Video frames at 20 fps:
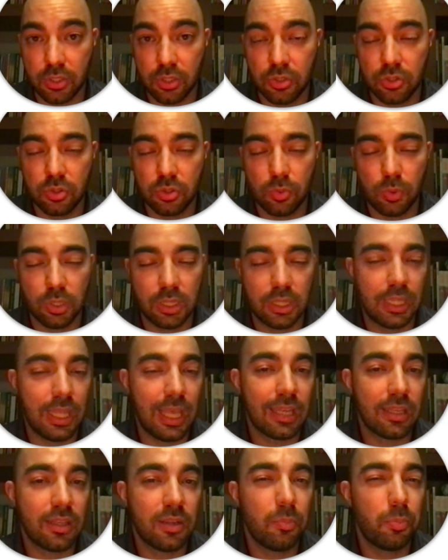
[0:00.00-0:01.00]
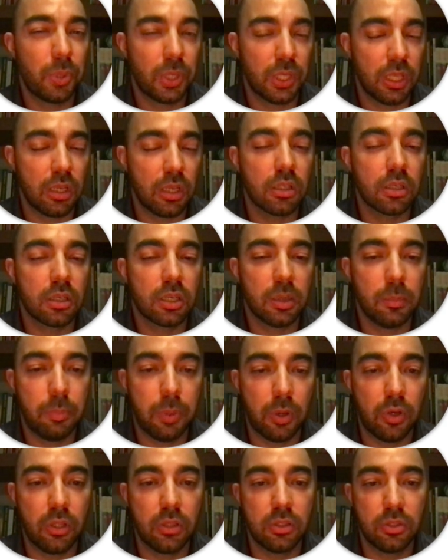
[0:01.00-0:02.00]
You just want that particular
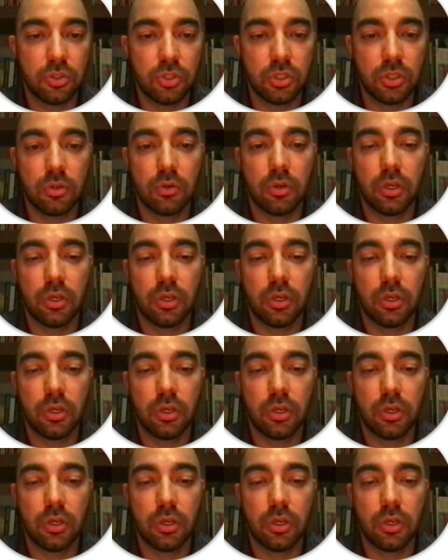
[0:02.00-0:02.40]
component to show